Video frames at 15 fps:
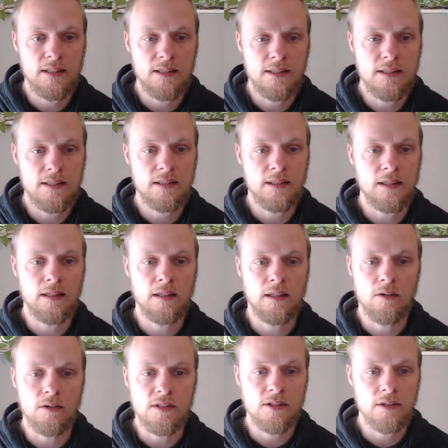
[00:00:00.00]
It's
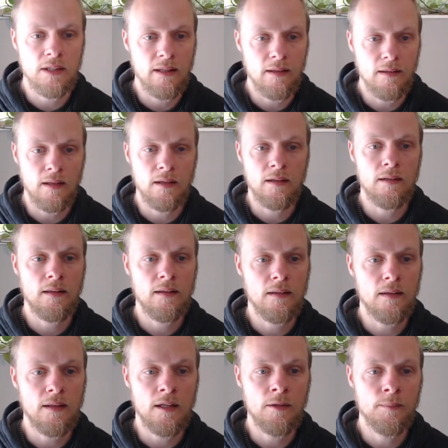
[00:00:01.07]
also 98
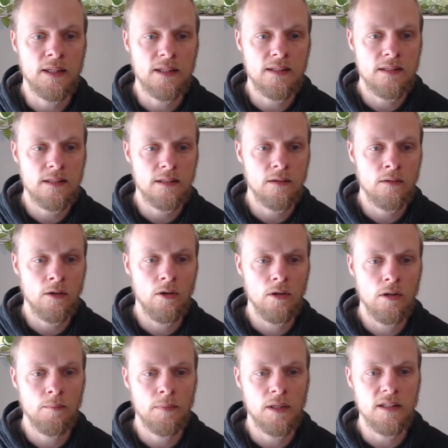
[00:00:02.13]
elements
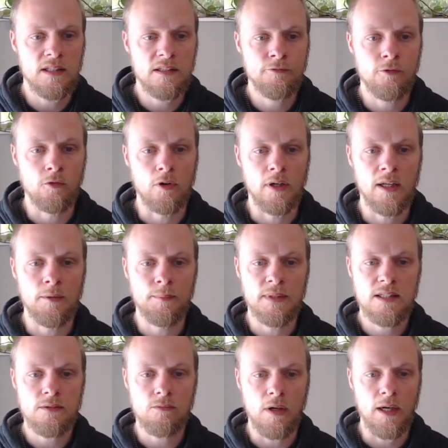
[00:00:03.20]
tall, but it's 4
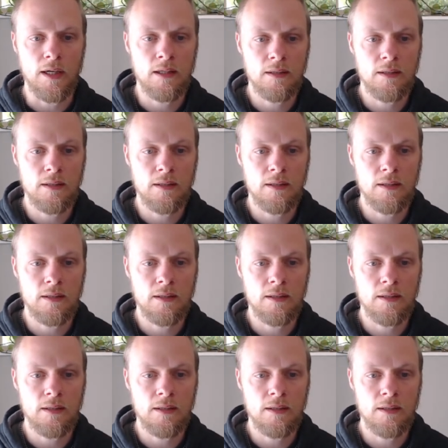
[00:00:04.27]
elements wide.